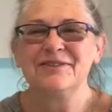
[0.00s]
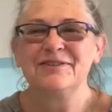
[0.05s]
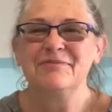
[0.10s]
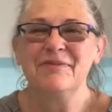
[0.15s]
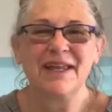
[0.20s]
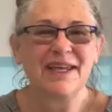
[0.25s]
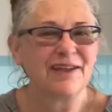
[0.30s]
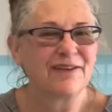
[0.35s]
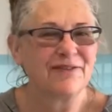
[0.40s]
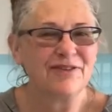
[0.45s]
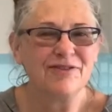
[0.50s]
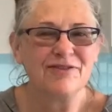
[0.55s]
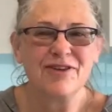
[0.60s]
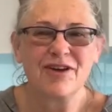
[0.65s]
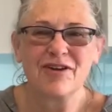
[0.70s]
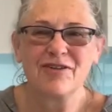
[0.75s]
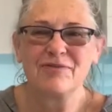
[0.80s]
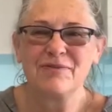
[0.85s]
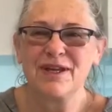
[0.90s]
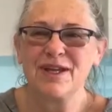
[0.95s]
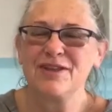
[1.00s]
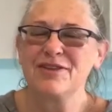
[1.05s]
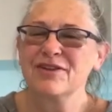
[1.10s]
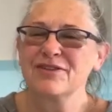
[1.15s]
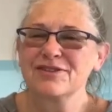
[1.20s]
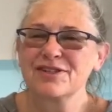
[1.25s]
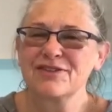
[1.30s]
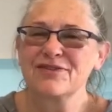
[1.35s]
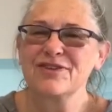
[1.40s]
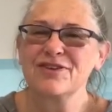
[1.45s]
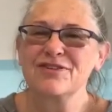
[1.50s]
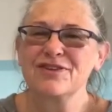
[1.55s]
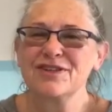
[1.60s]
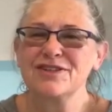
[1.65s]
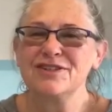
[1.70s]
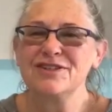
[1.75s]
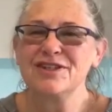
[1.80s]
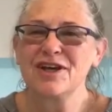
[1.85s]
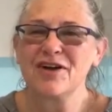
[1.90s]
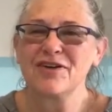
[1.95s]
Many of you know me, those of you
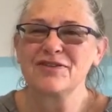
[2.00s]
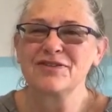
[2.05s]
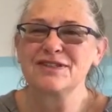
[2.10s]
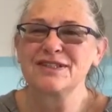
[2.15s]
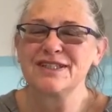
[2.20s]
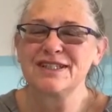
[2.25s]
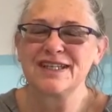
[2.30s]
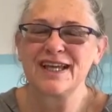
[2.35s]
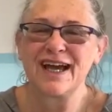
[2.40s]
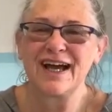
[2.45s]
that don't.